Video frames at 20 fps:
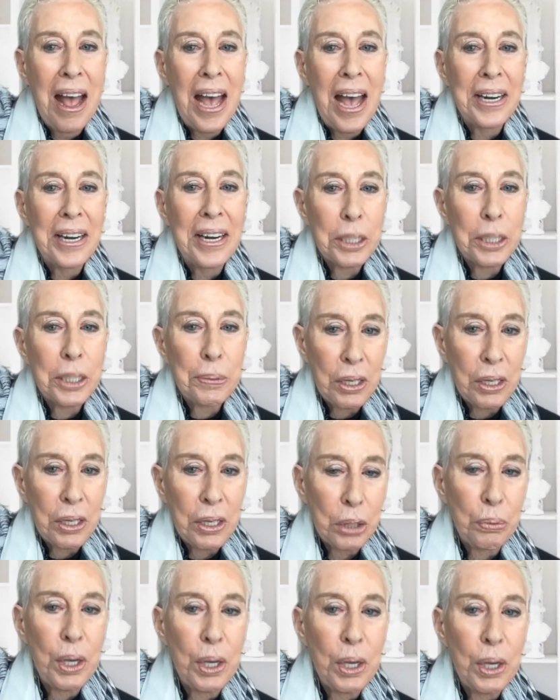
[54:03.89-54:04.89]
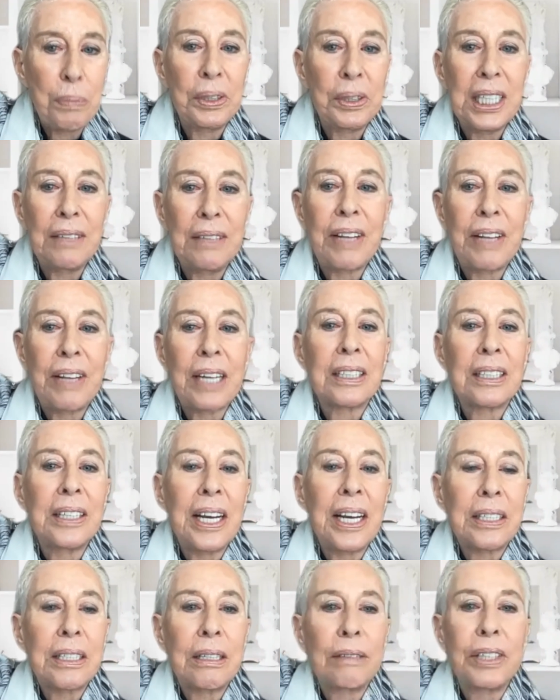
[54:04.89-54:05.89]
And it's because we believe that
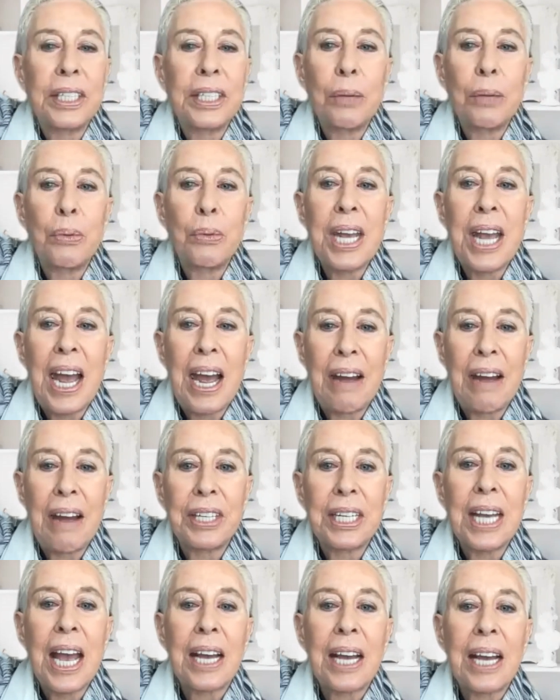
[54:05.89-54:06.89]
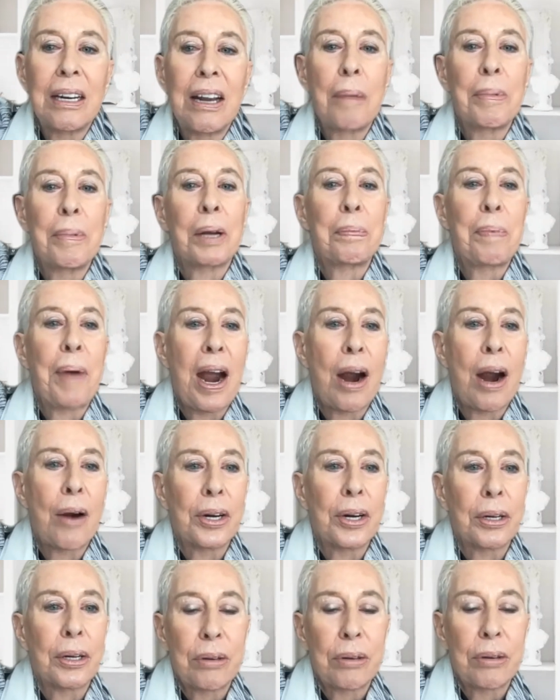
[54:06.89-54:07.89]
collectively we have the economic
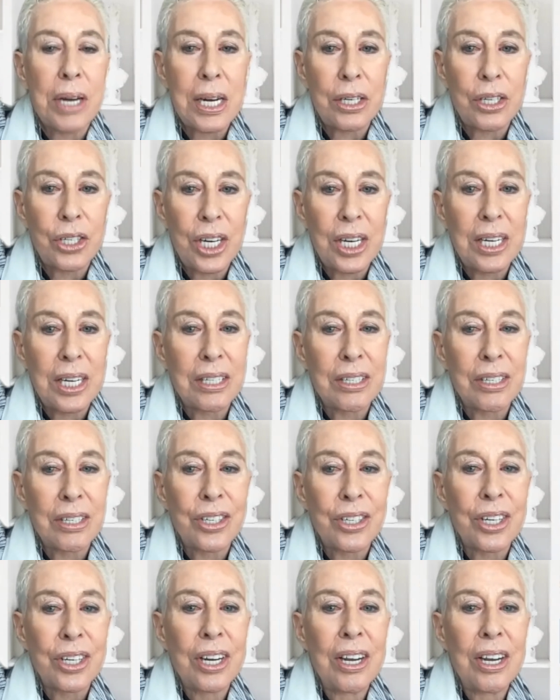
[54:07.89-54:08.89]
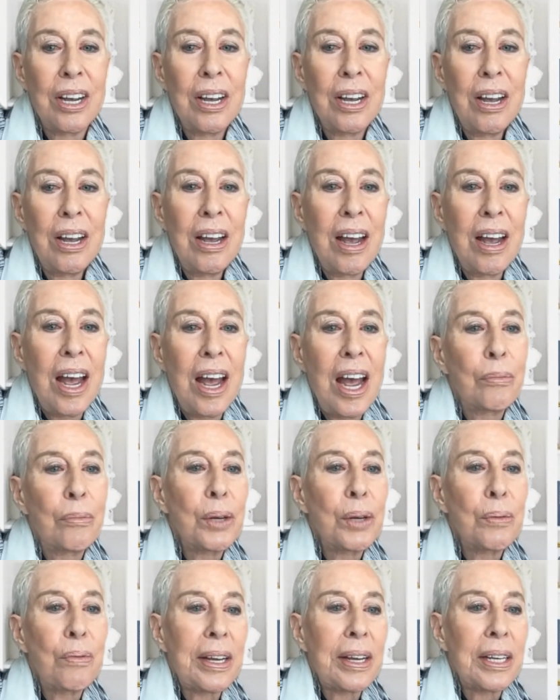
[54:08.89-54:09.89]
power to create change. And
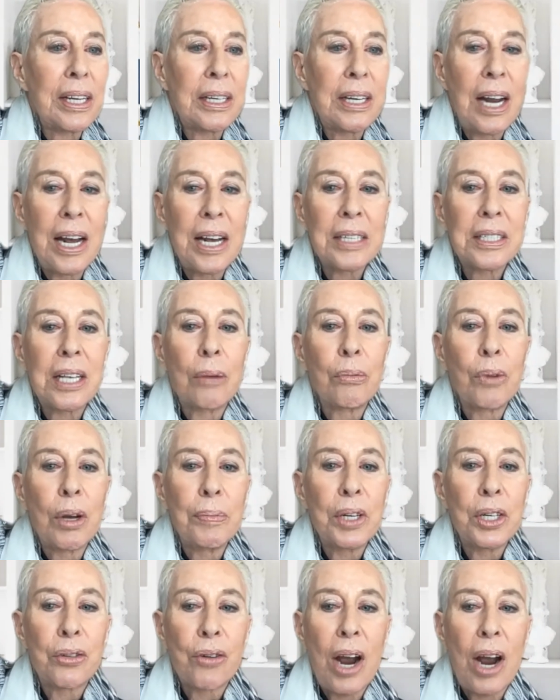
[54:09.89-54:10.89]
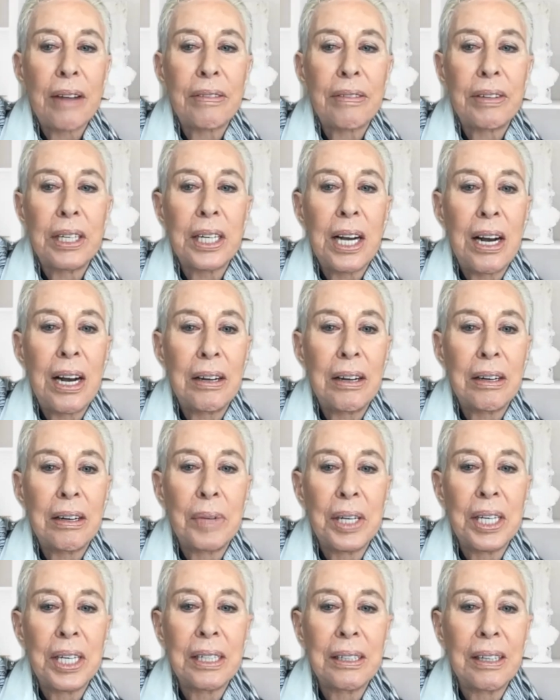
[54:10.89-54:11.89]
we recognize that women drive the
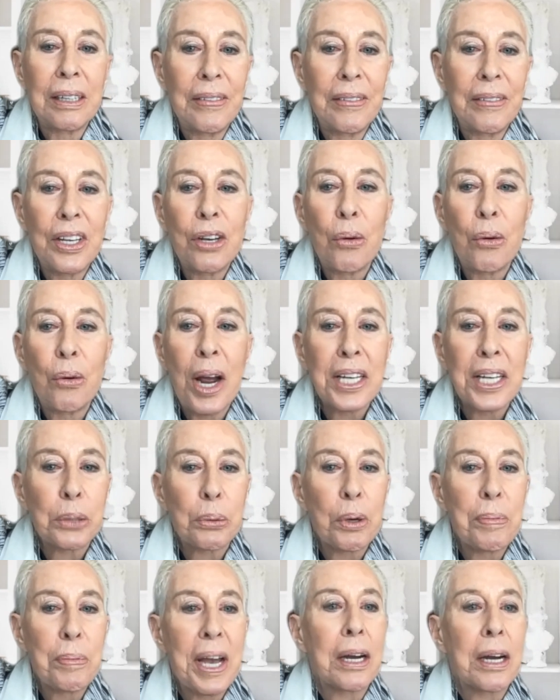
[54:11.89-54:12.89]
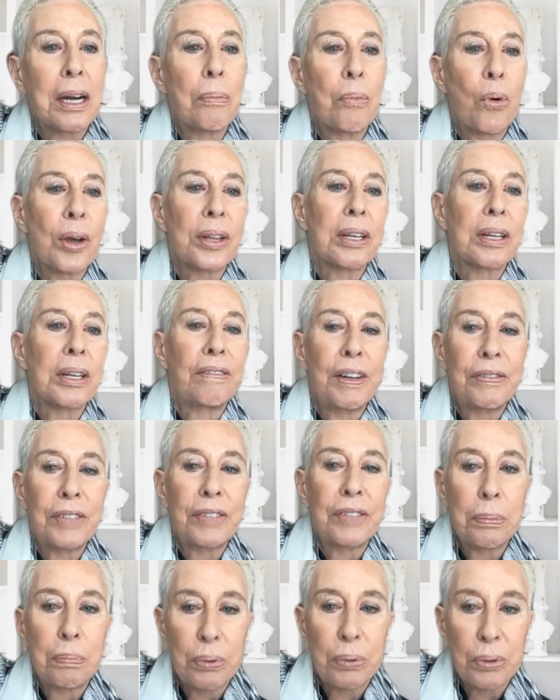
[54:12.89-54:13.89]
economy. In the US, we make up more than
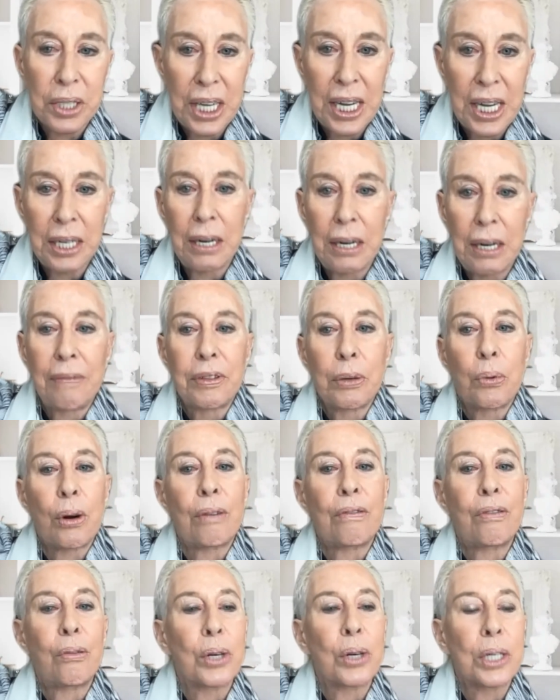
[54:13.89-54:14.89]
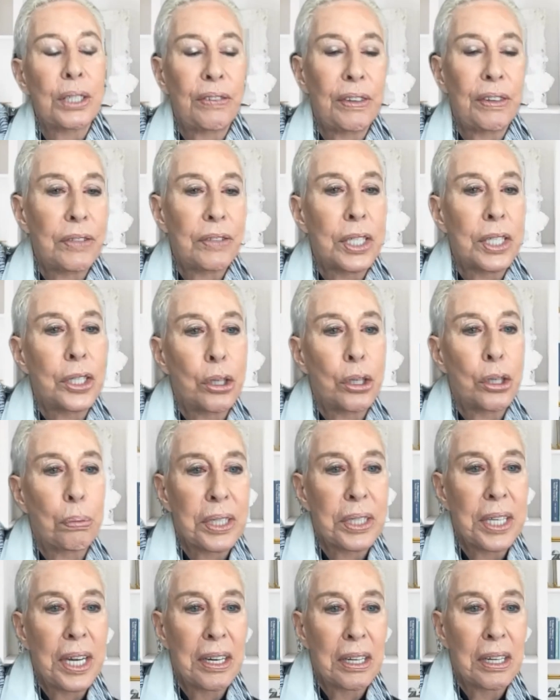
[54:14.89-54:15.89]
50% of the workforce,
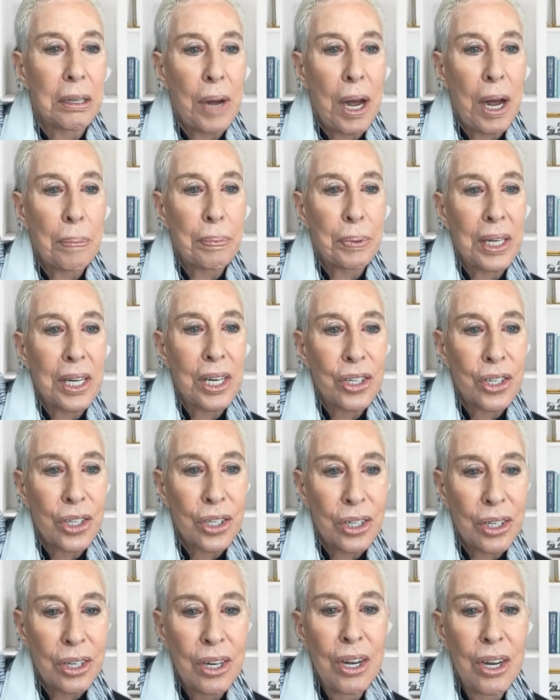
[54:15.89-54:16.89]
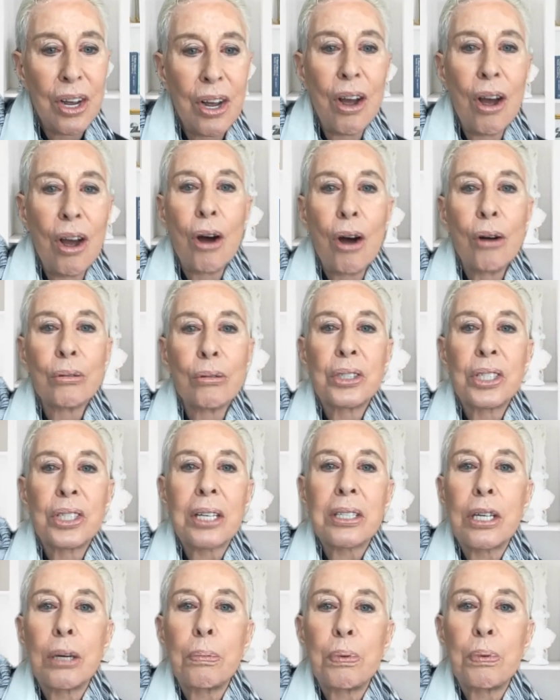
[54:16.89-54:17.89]
52% of the population, own
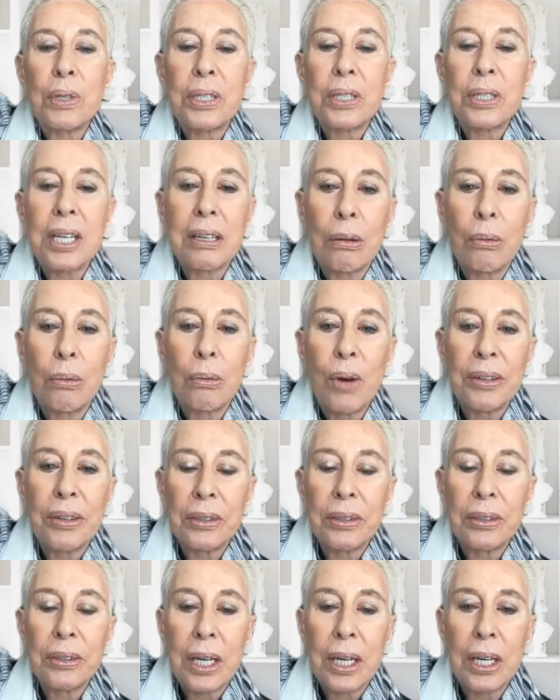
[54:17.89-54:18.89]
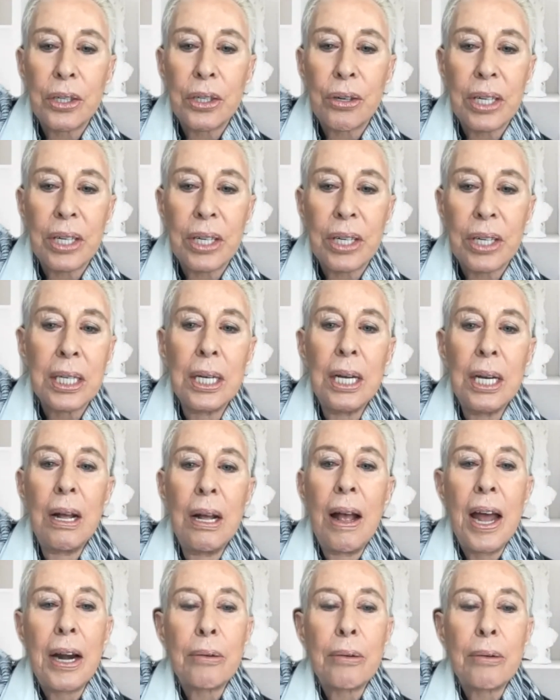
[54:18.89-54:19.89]
60% of the wealth in the country,
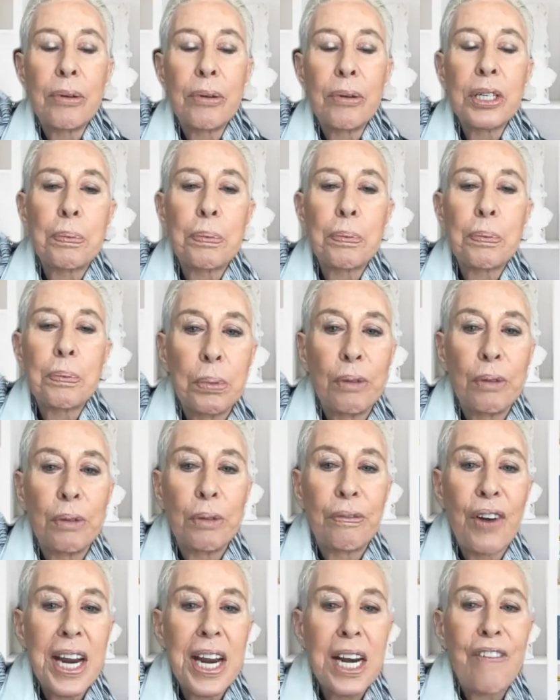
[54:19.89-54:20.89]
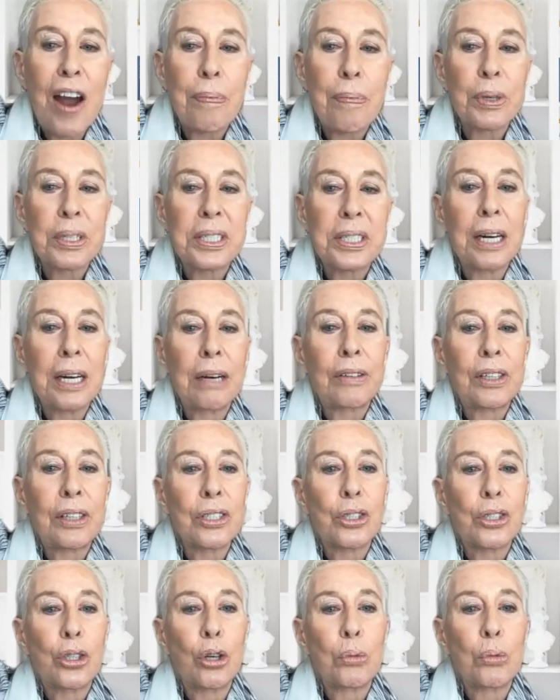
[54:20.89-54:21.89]
and are responsible for 85% of
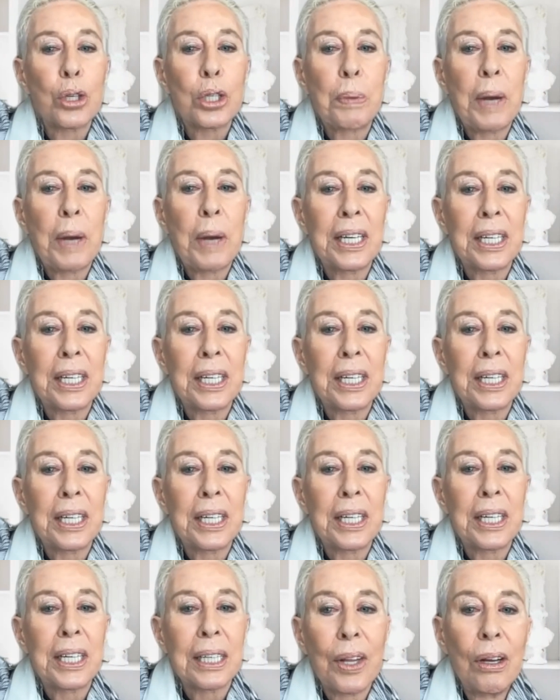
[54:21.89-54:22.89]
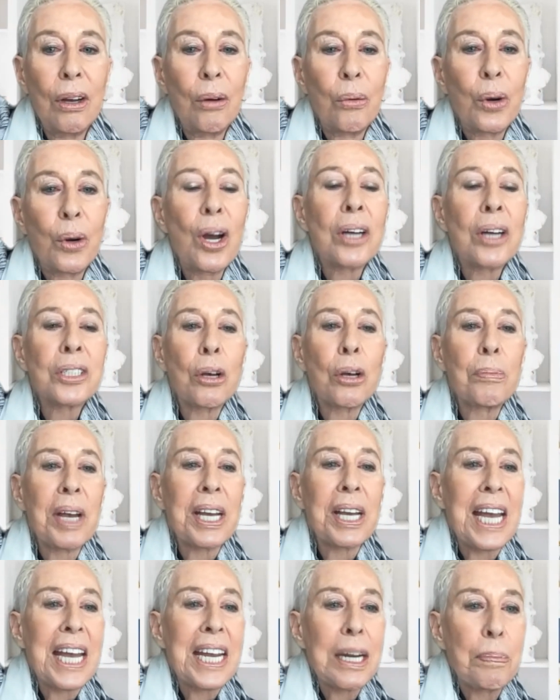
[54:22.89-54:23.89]
consumer spending. We also
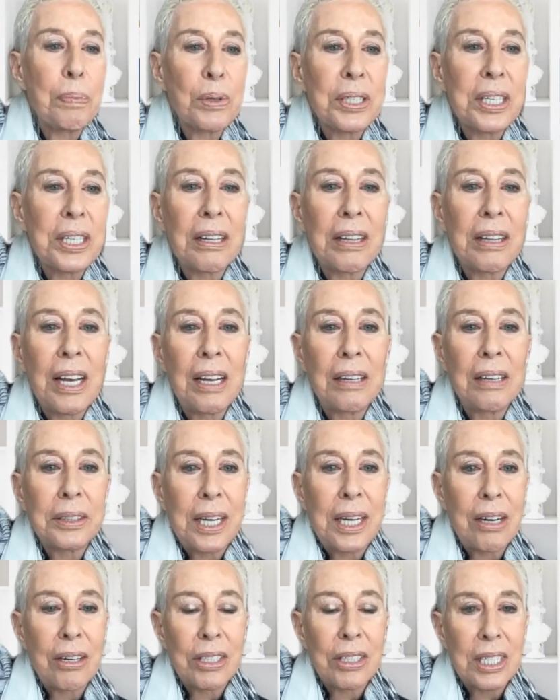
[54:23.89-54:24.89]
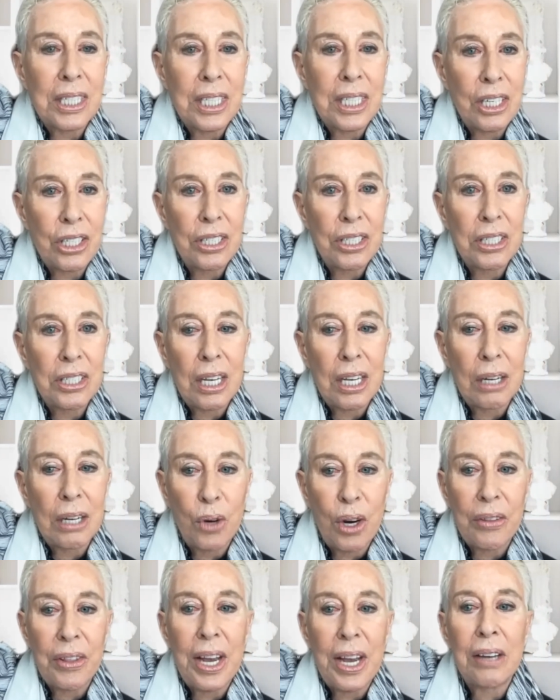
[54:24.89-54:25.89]
make 80% of the healthcare decisions, and
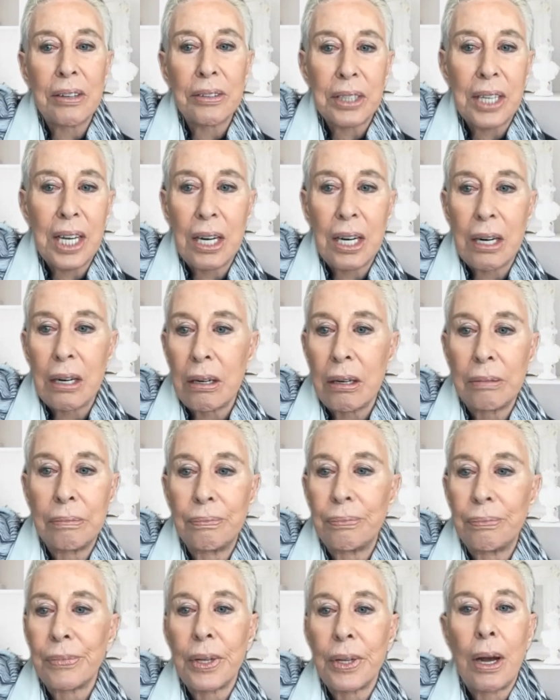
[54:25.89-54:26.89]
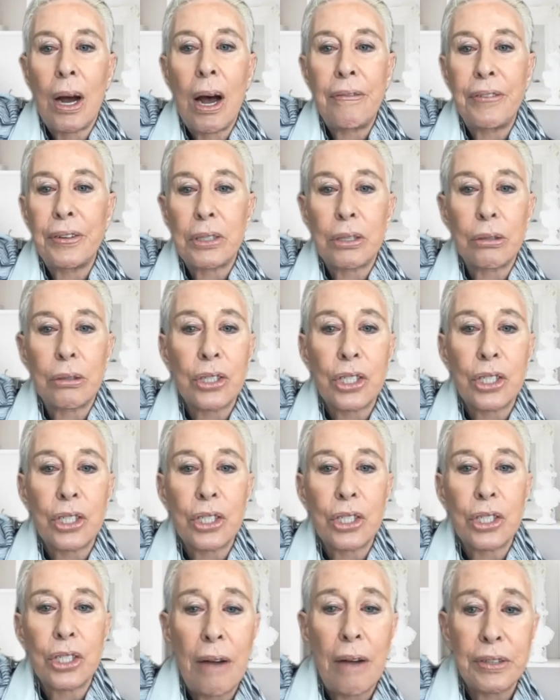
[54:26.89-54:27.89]
we're the healthcare officers,
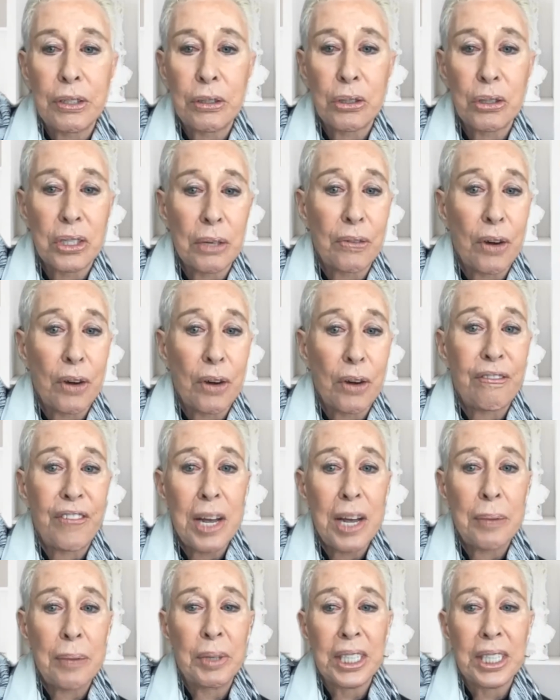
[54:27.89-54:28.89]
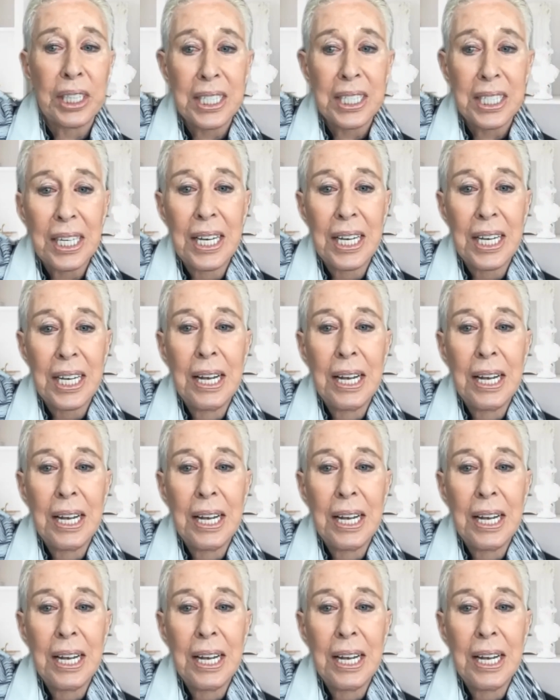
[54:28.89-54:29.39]
chief officers of our families.